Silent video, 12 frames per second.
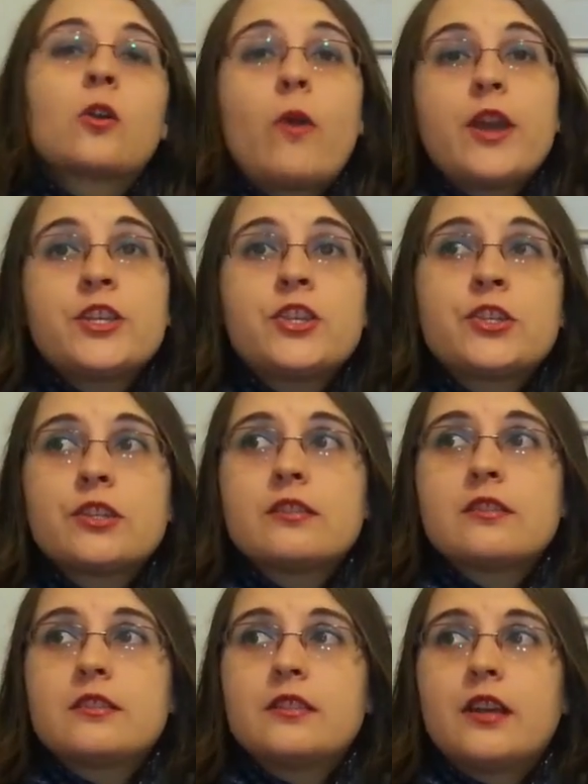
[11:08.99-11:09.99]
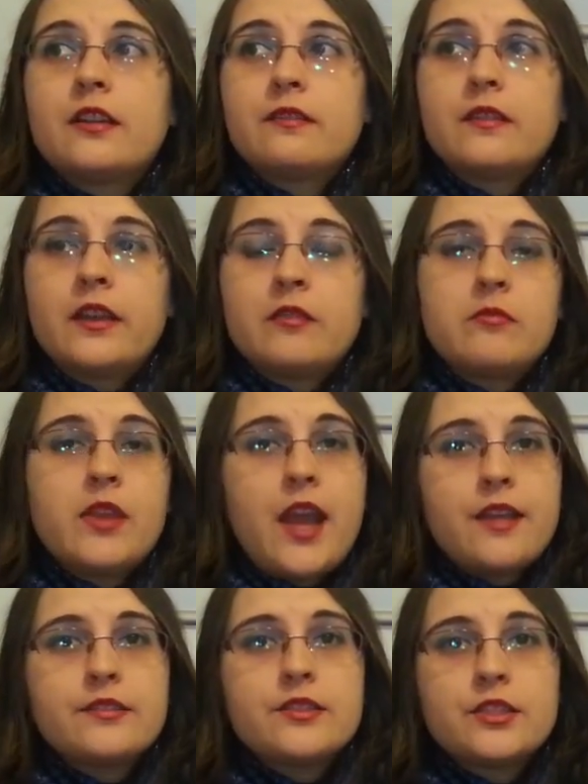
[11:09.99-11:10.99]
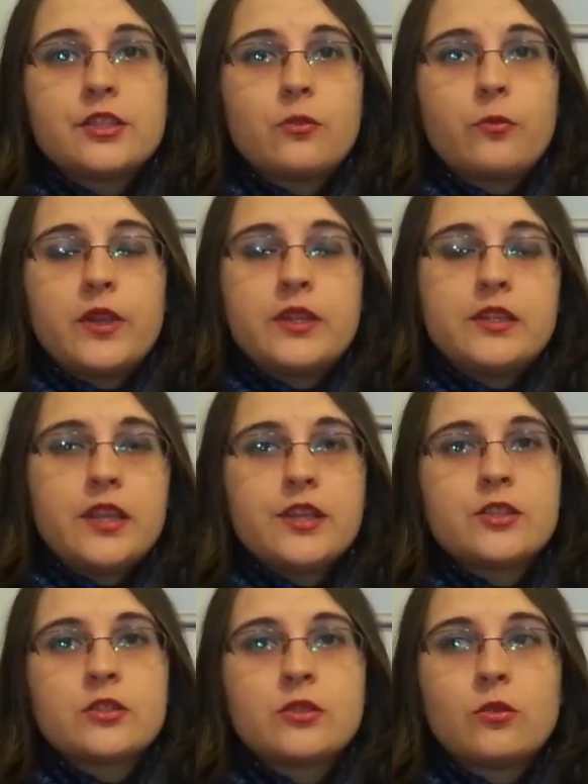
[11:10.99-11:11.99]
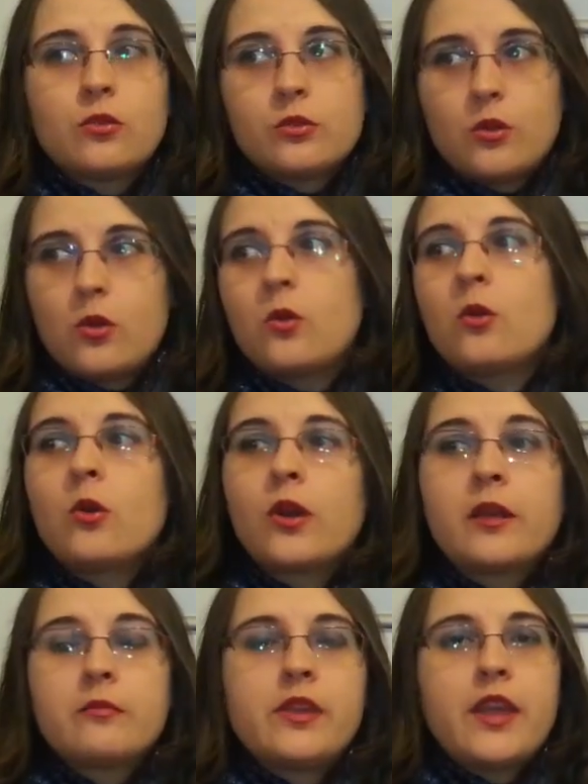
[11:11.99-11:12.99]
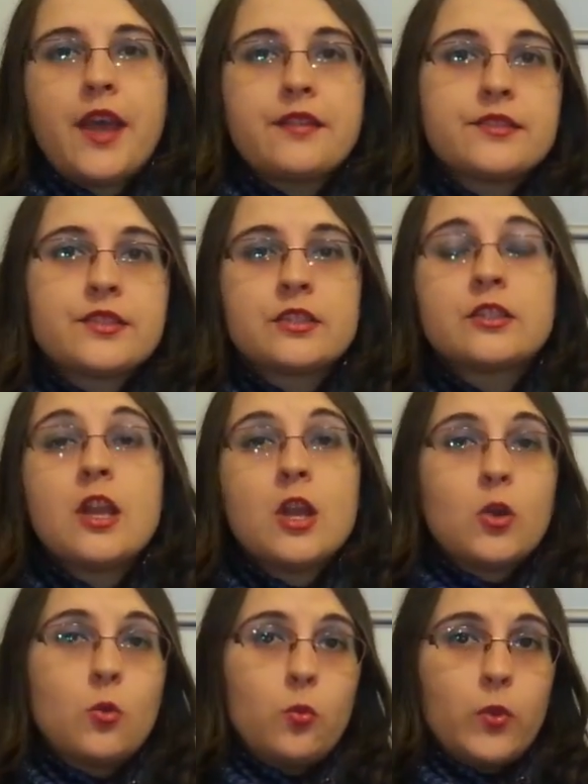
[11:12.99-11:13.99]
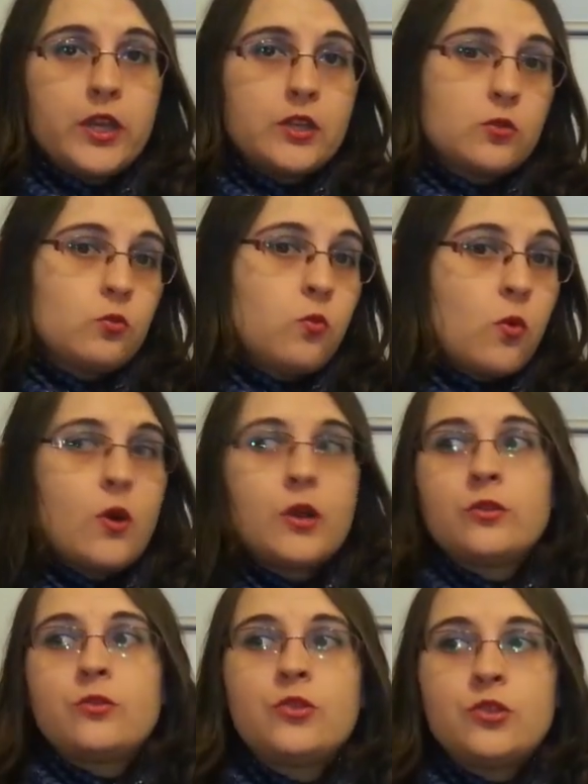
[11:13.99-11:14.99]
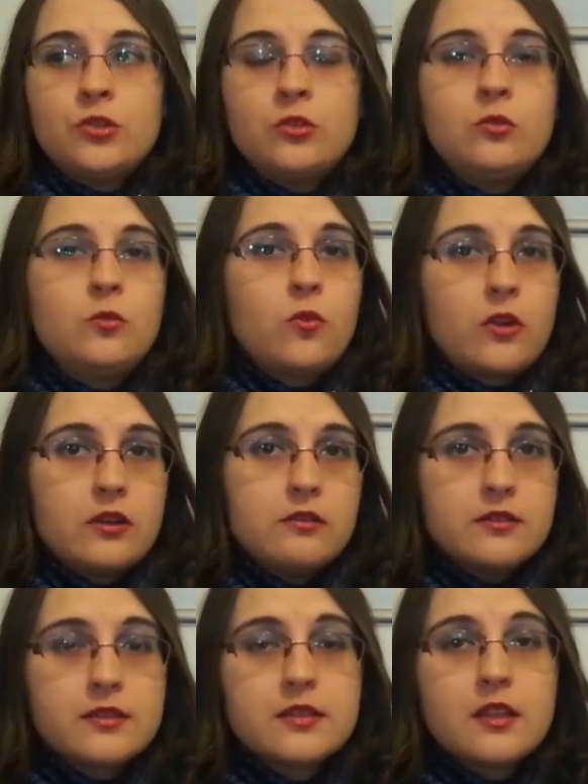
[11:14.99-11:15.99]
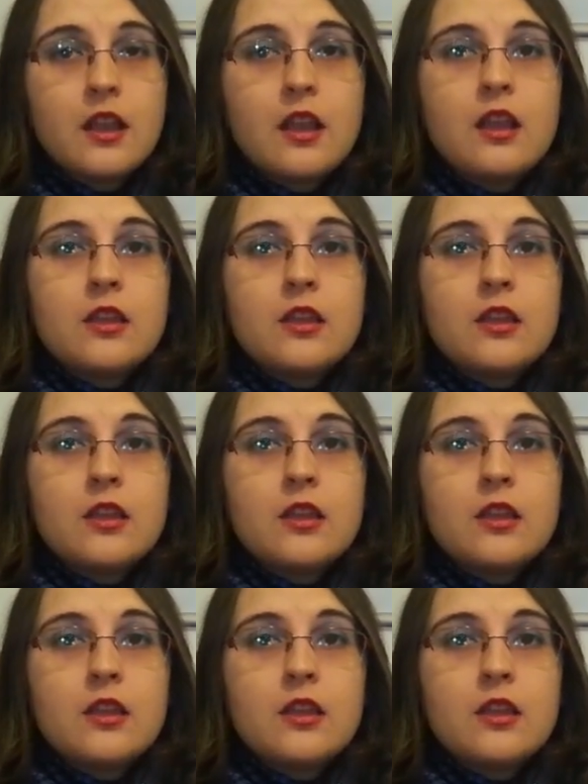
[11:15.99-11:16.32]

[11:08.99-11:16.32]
Questions that can be answered with yes or no, or can be answered with 1 or 2 words.